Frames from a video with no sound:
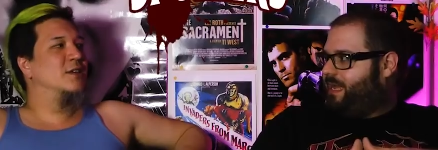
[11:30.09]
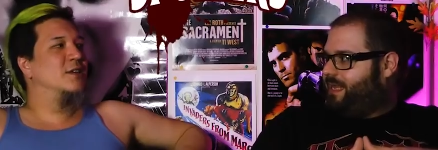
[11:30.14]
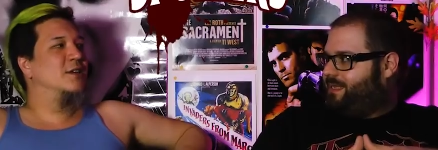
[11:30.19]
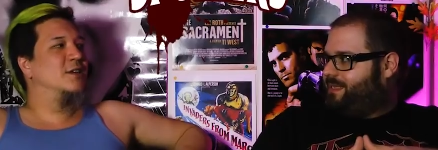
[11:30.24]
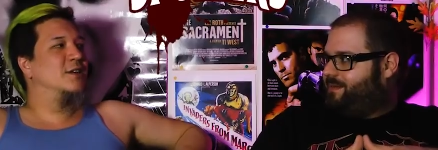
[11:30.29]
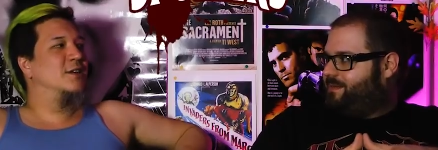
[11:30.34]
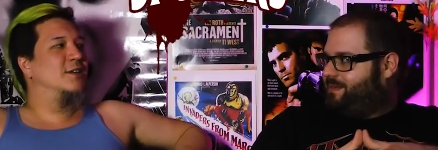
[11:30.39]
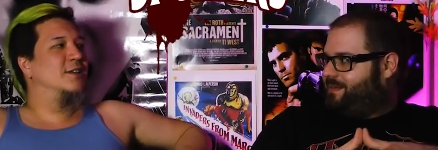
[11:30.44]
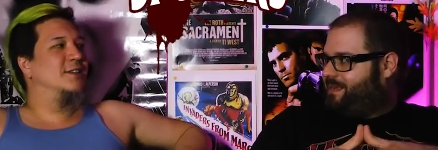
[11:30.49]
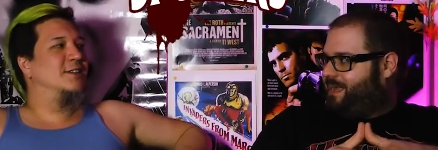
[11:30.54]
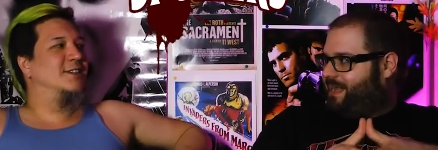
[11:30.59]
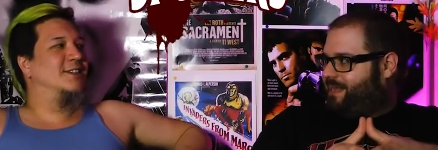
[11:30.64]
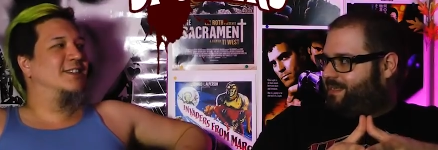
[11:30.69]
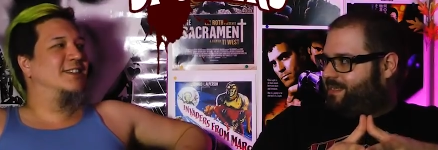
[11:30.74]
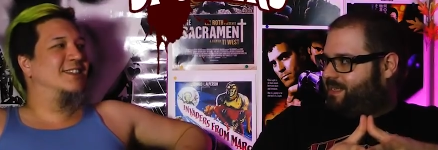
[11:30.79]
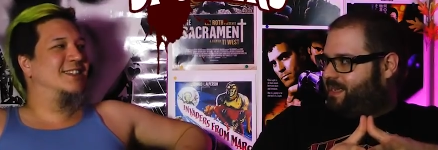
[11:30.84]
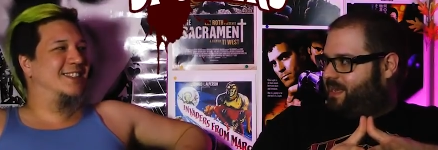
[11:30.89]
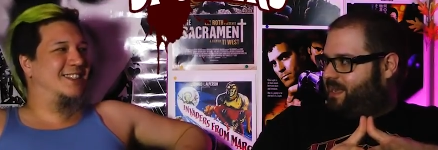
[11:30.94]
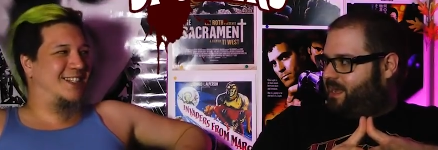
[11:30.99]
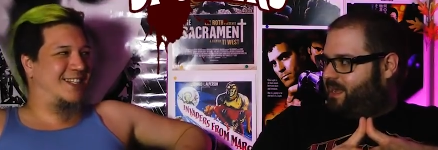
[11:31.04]
Speaker 1: gets
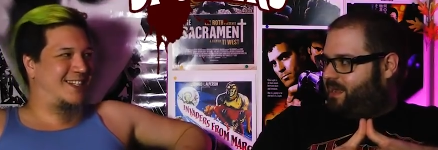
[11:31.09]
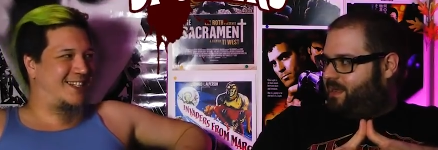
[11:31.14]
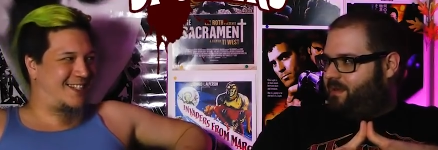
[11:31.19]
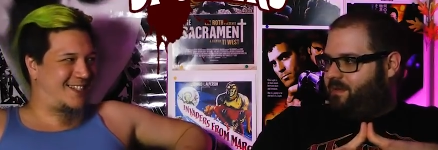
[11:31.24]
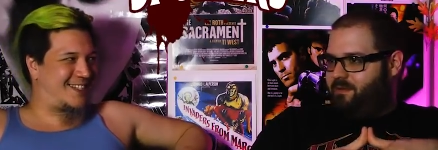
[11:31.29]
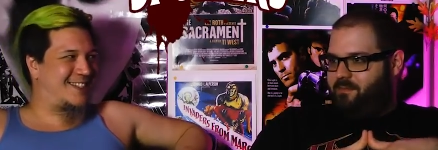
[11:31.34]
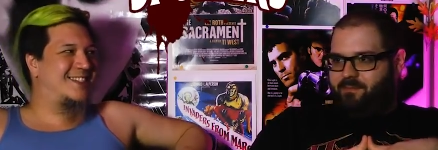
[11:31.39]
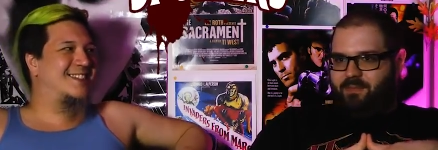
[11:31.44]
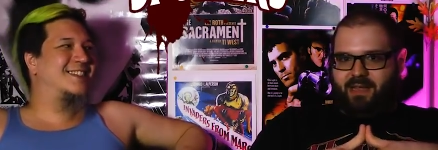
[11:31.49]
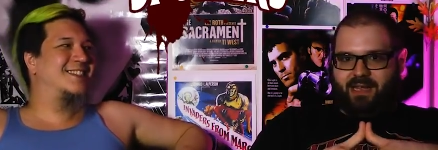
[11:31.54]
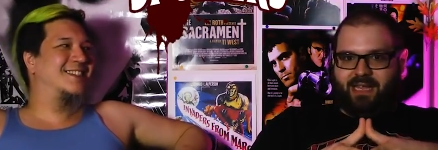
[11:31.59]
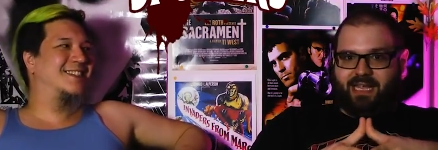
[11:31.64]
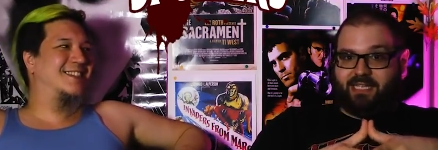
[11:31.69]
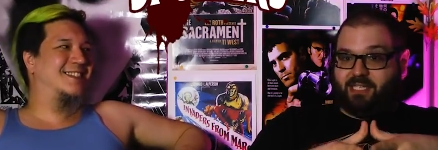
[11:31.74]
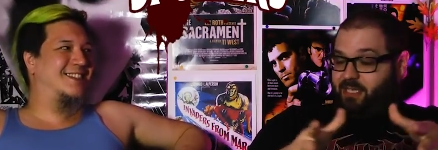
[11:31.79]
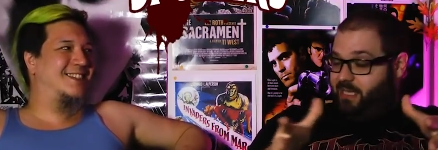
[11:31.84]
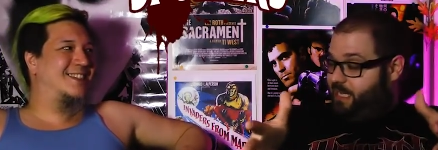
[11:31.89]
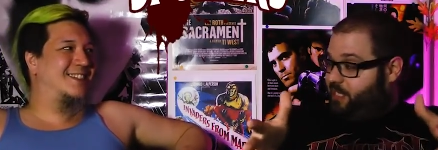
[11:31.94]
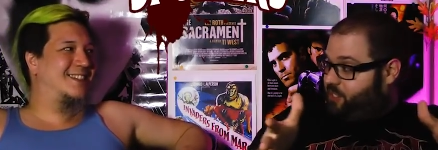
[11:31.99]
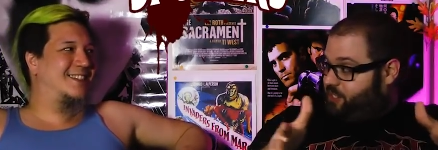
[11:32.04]
gets uh
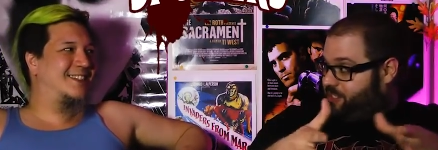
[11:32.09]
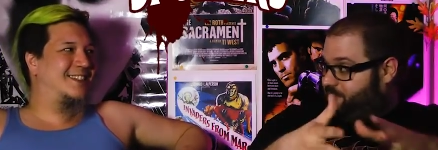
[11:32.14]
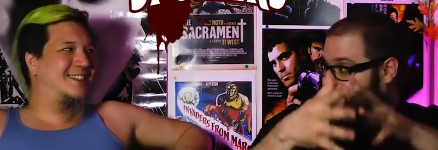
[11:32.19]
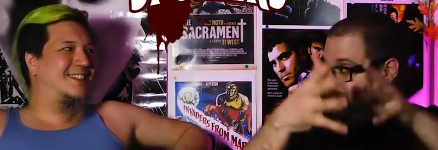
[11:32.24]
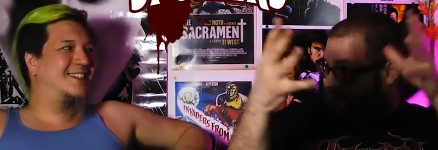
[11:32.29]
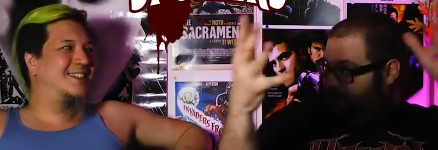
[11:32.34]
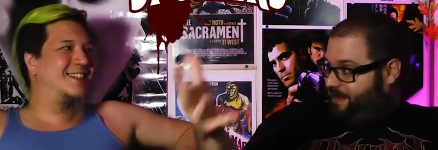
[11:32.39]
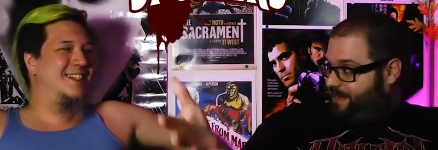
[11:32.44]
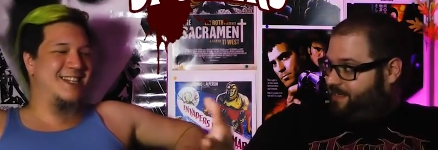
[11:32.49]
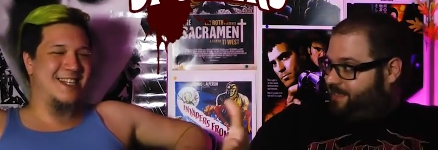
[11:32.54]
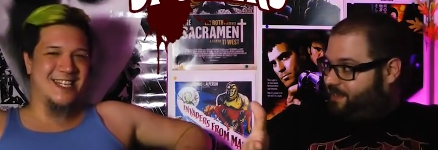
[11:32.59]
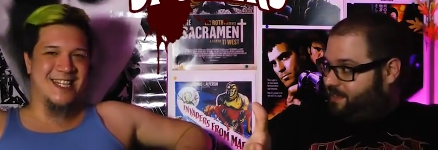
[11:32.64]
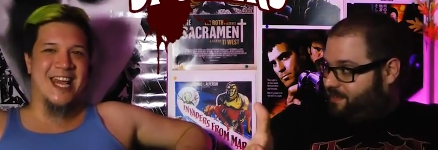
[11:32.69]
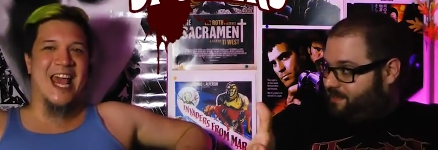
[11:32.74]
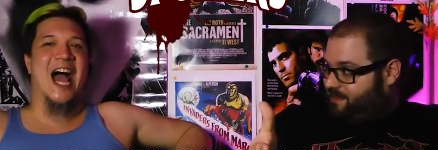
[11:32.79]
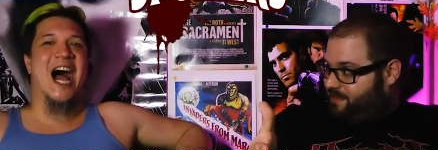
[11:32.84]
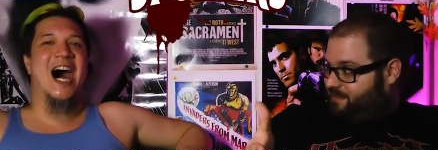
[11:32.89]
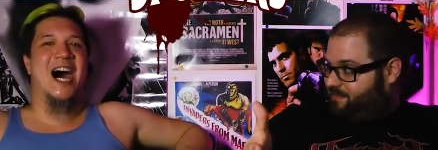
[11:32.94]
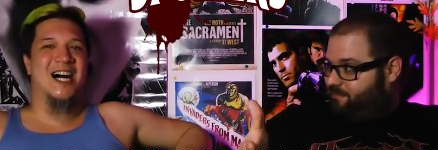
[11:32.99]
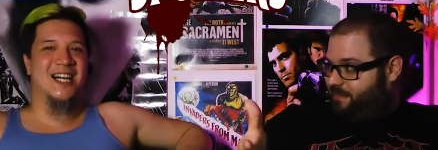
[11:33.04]
gets lynched by the rest
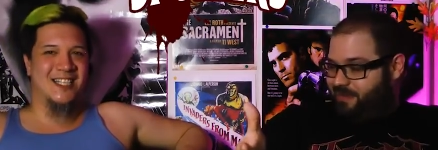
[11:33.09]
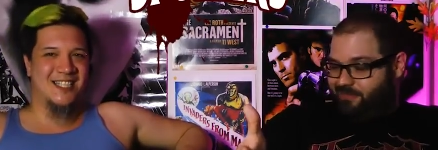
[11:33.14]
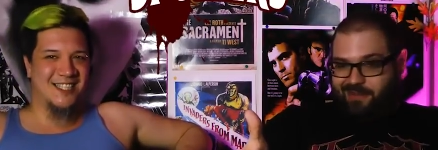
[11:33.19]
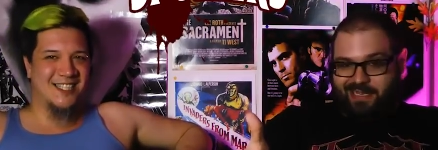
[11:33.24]
of the yeah.